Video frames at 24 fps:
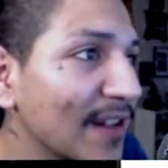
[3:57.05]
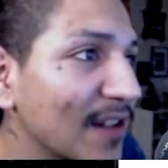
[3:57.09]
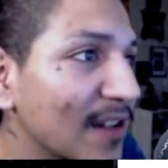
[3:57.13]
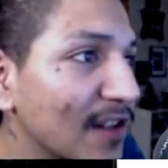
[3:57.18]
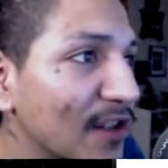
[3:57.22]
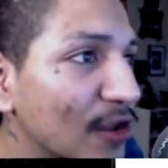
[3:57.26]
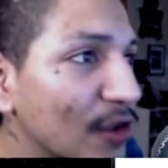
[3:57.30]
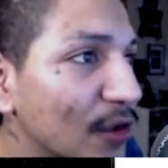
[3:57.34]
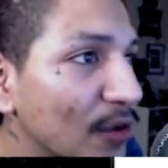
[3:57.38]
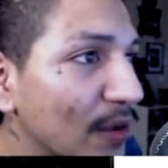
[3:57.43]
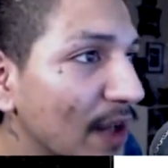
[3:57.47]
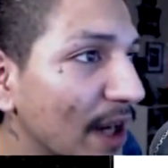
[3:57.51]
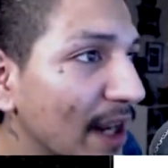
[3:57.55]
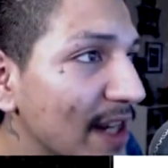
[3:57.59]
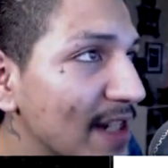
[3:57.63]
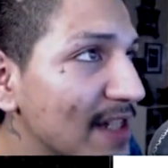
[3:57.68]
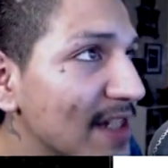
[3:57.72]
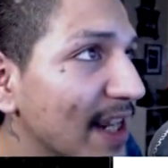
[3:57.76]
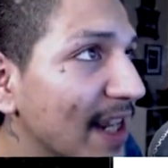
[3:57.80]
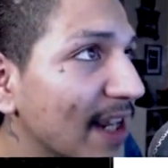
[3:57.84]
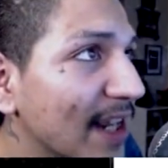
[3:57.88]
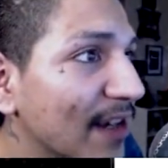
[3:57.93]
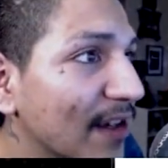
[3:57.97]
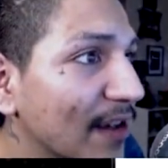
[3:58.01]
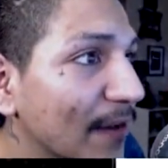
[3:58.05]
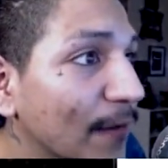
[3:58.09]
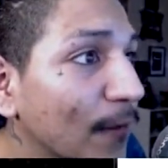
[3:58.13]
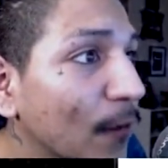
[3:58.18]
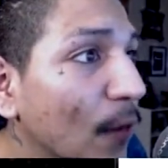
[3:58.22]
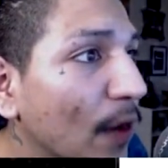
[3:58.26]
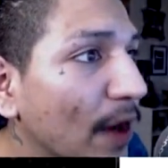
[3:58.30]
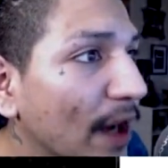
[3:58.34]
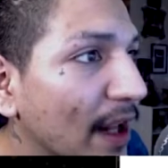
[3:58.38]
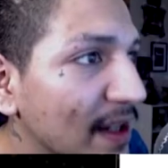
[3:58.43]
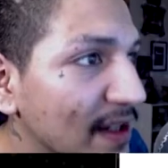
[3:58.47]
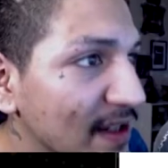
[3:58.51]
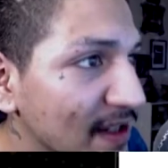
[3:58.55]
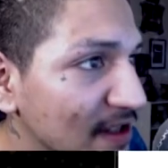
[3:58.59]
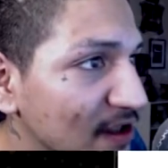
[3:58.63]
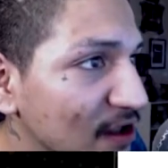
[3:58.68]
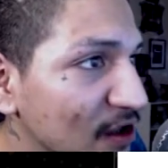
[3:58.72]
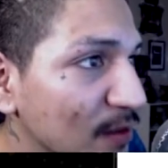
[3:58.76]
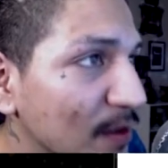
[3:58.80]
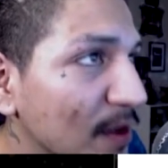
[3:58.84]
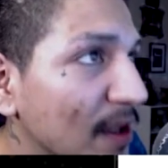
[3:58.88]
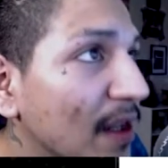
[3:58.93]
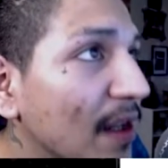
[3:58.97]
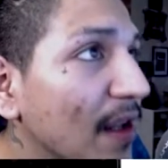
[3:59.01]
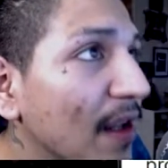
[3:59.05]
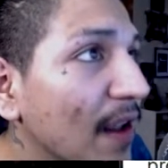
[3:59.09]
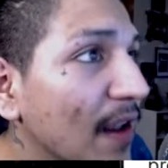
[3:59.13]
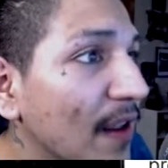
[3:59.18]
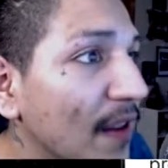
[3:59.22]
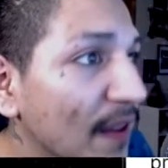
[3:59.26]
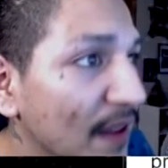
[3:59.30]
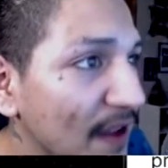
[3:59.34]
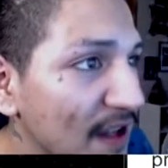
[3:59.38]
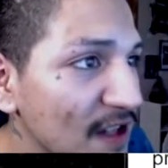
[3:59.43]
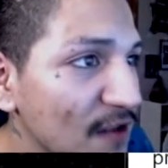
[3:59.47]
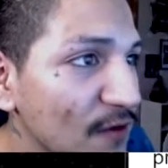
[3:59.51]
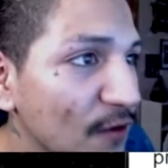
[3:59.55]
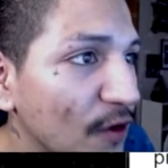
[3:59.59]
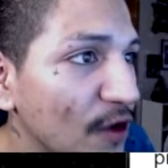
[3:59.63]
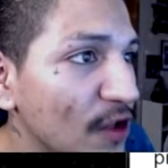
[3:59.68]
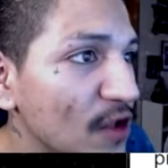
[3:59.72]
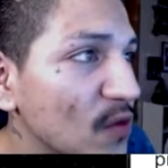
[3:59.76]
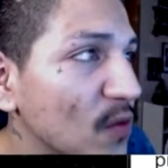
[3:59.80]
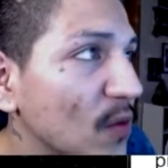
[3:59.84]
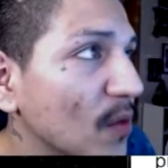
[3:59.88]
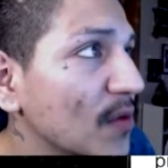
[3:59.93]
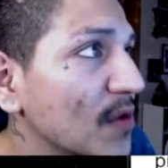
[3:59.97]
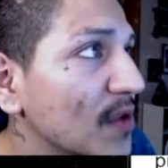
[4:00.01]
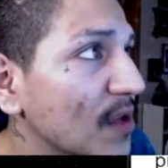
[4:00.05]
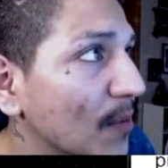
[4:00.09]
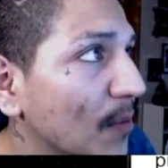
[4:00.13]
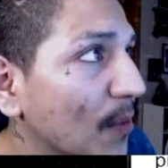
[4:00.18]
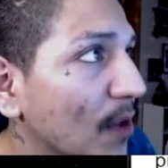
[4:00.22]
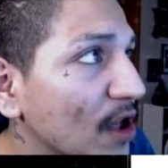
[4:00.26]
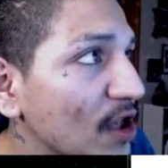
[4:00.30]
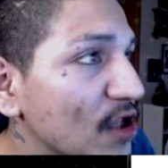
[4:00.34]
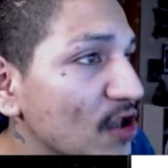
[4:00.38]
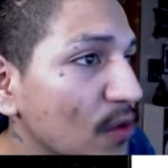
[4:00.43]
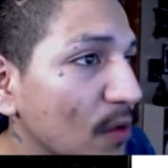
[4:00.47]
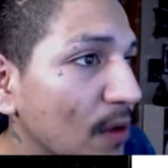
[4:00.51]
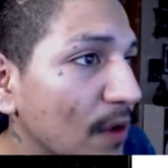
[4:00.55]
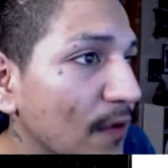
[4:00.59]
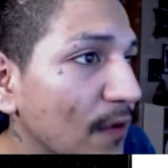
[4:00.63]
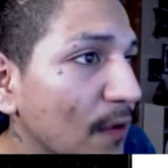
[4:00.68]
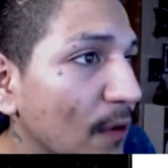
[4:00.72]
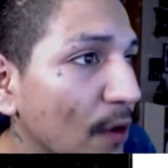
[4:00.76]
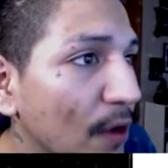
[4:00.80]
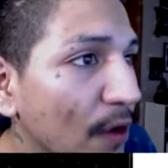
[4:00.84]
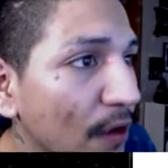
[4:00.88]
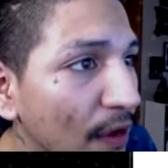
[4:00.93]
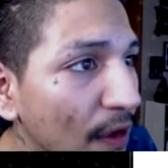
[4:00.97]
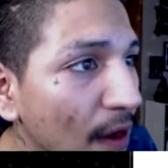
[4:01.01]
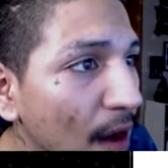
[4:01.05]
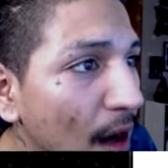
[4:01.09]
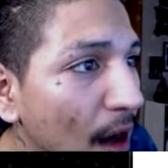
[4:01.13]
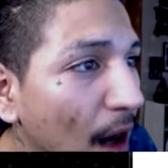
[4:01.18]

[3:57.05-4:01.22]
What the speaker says: 4 days, excuse me. This first one was on March 24th.